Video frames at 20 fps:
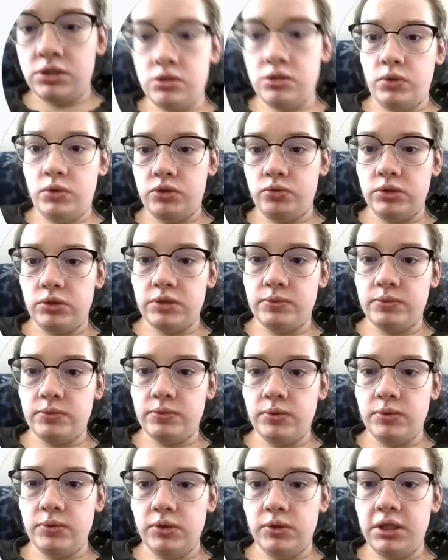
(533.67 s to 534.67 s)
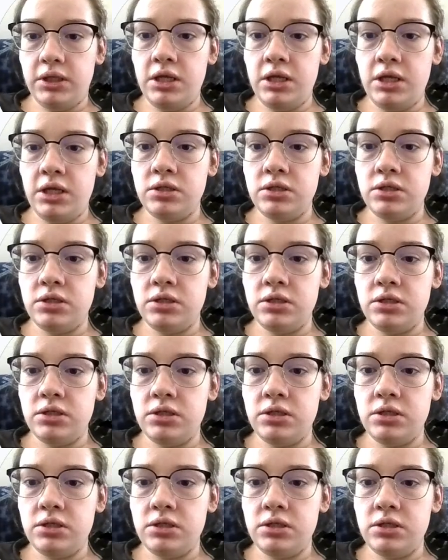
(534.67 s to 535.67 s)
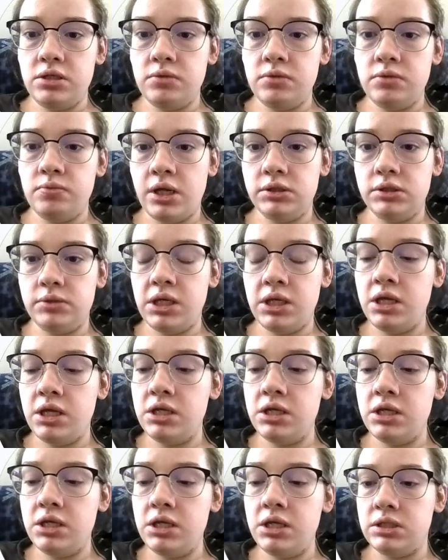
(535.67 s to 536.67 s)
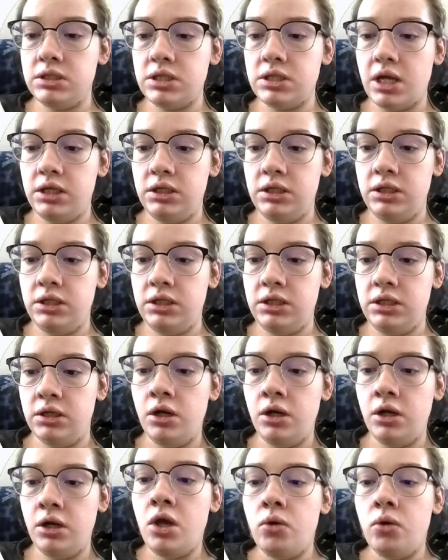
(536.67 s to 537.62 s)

which was multiplication, because we had a multiplication sign here